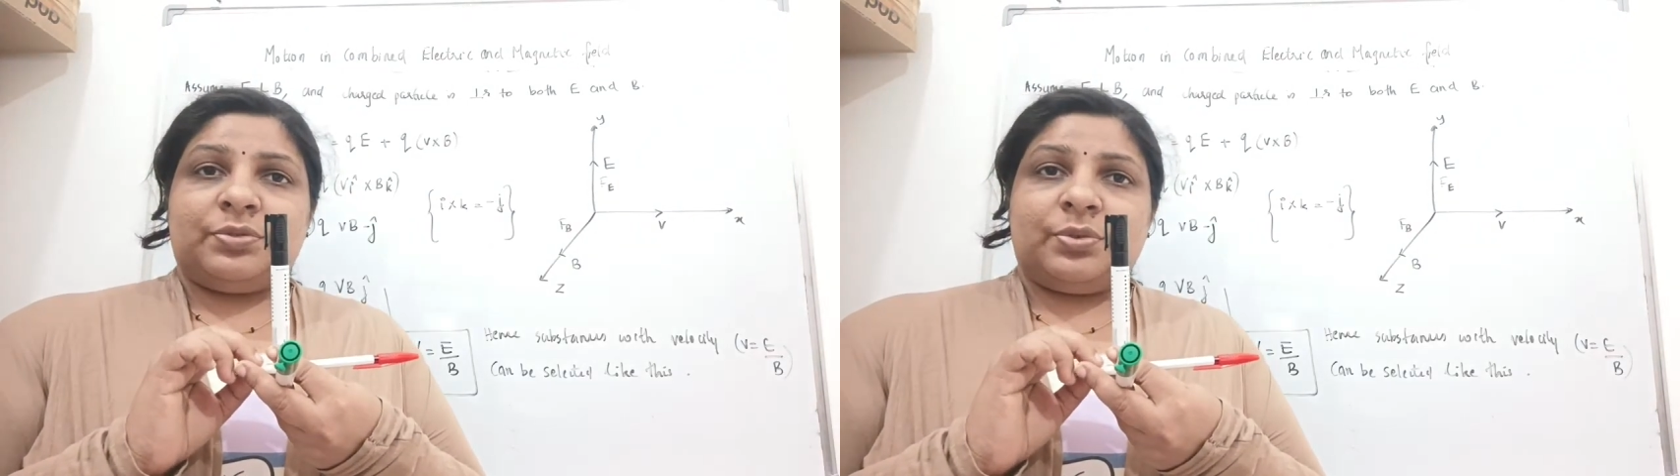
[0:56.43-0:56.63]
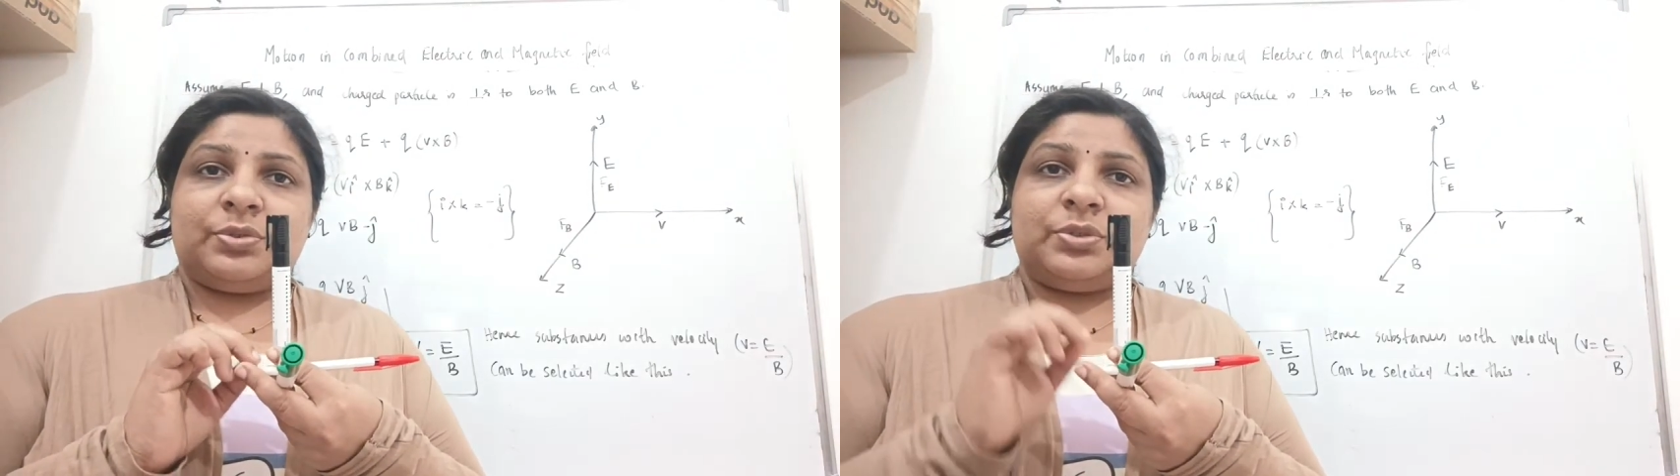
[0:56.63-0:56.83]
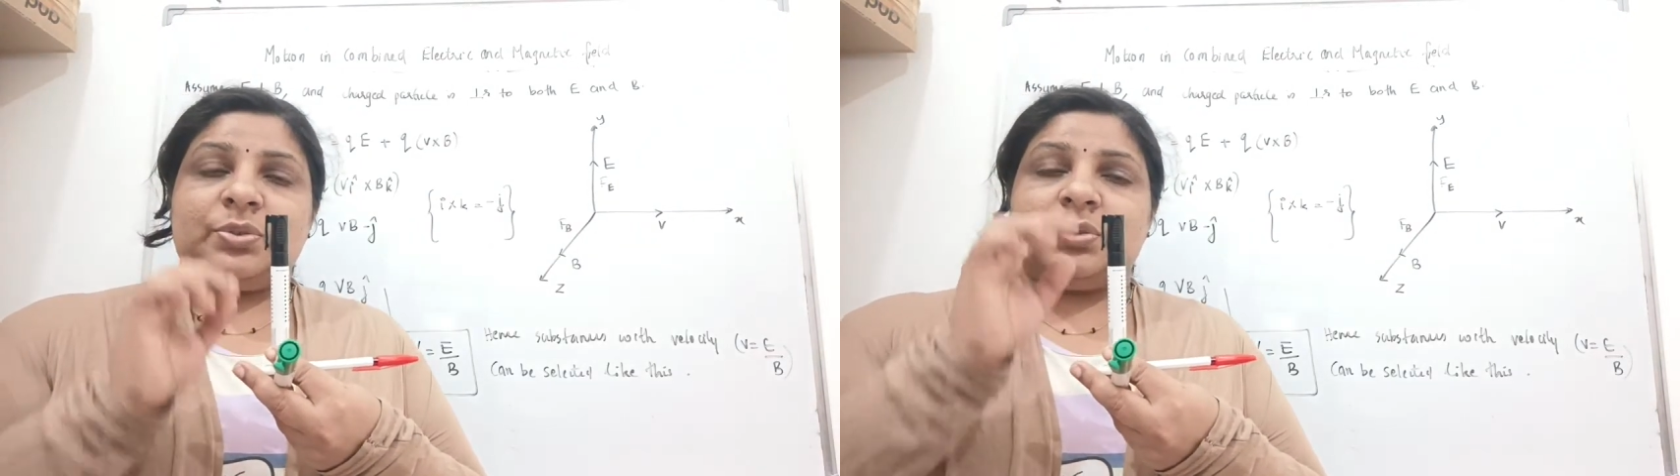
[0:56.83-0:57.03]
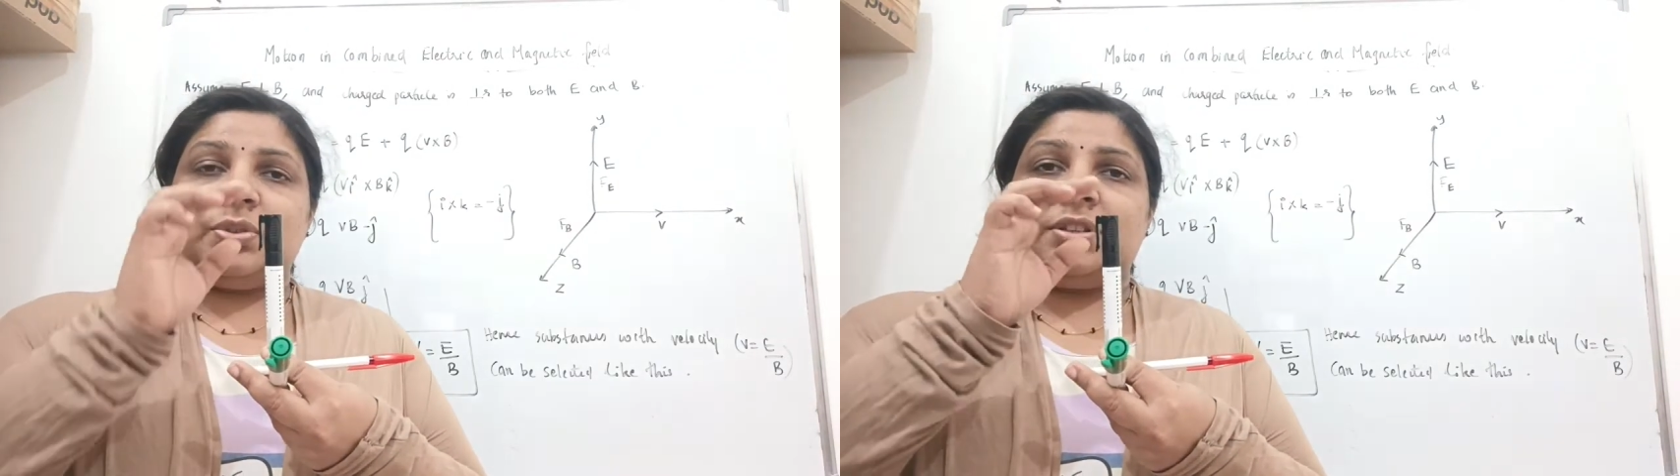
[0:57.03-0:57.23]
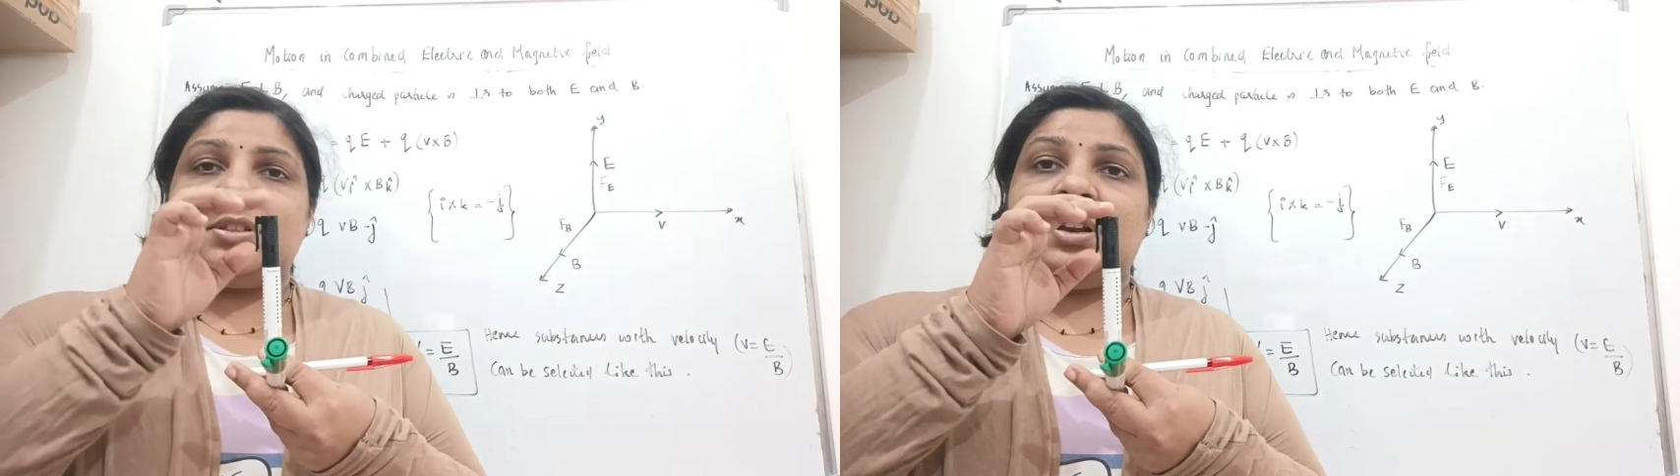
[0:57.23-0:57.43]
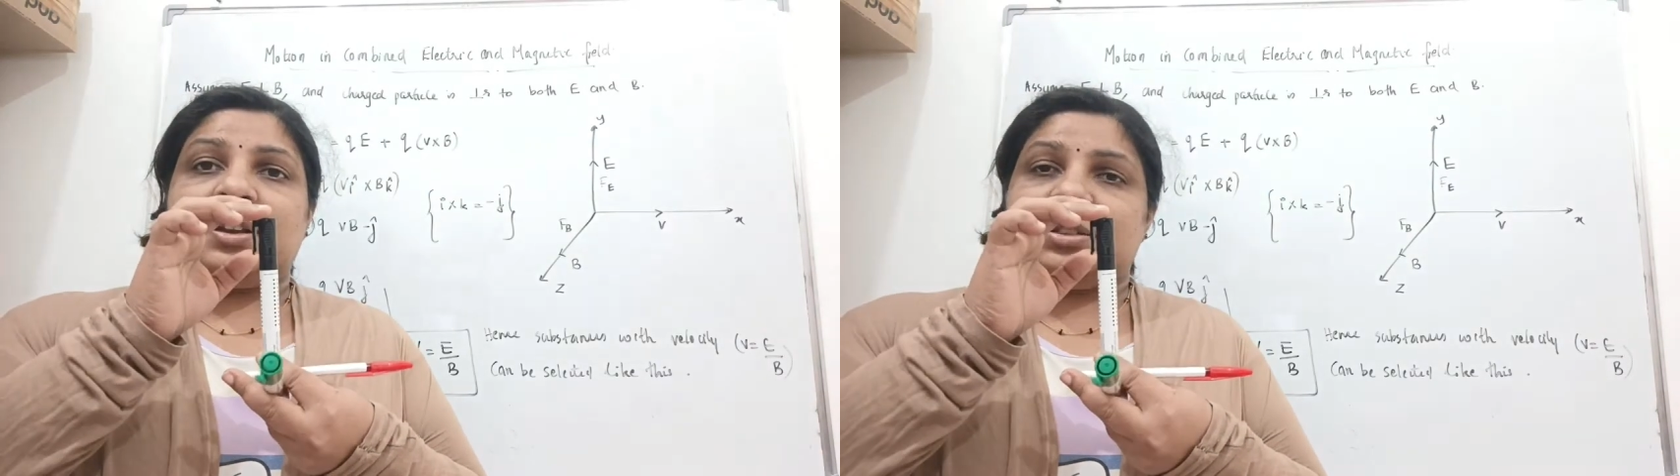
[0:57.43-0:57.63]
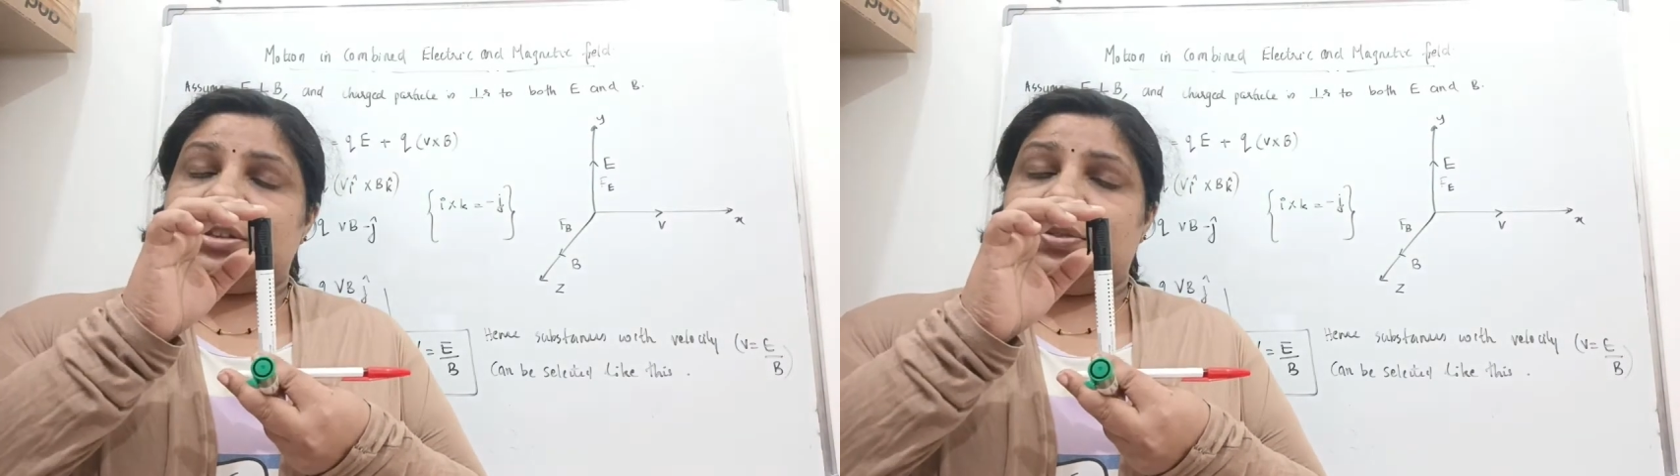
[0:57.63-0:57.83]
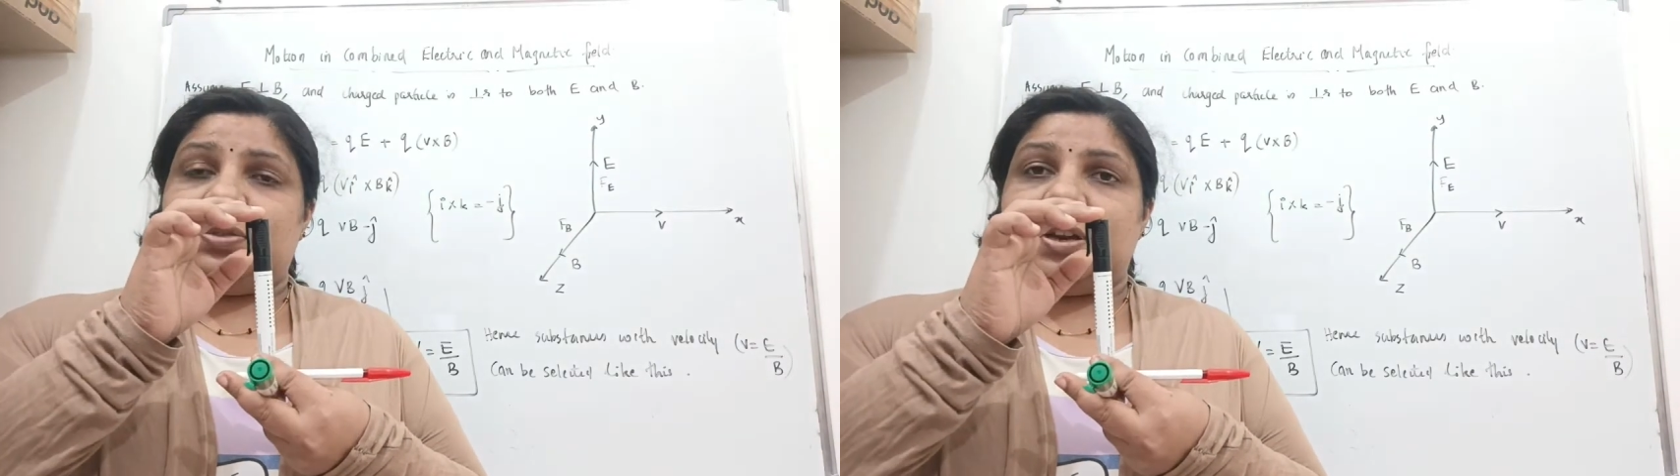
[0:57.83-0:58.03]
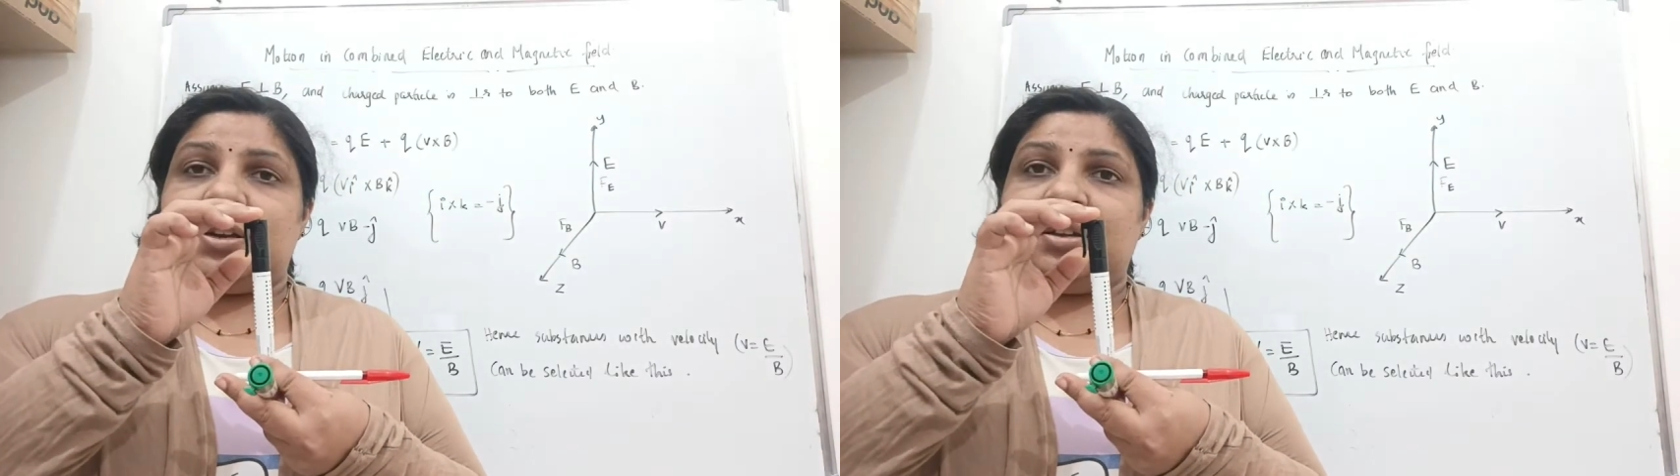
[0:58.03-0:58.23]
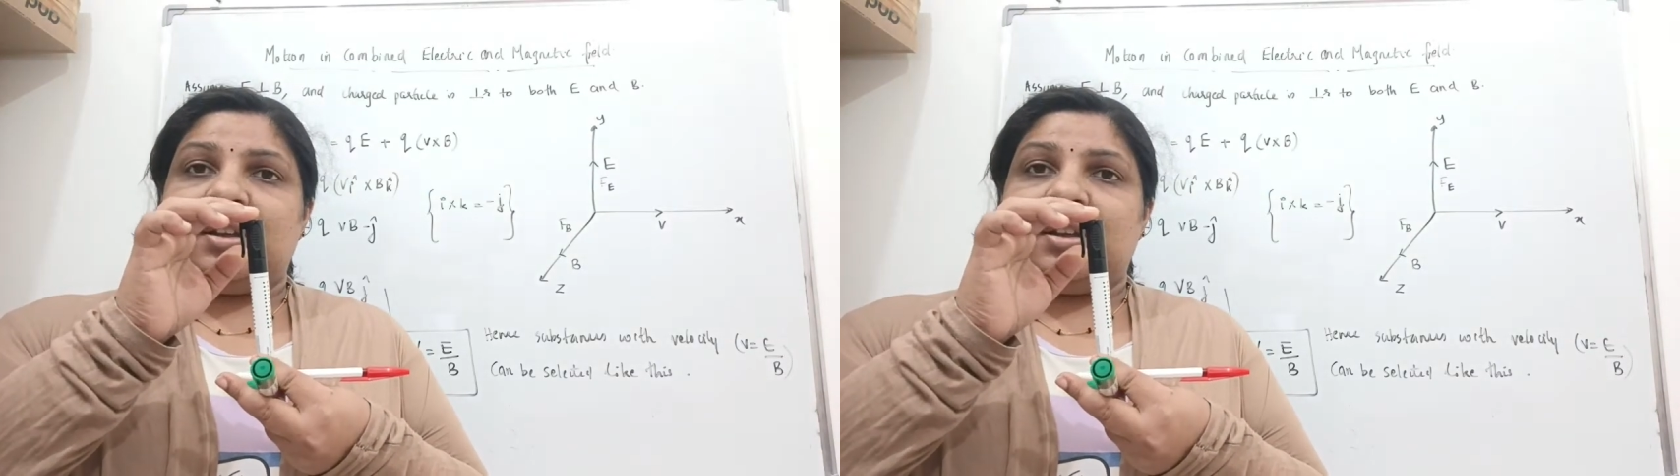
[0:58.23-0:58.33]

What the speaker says: force due to this electric field,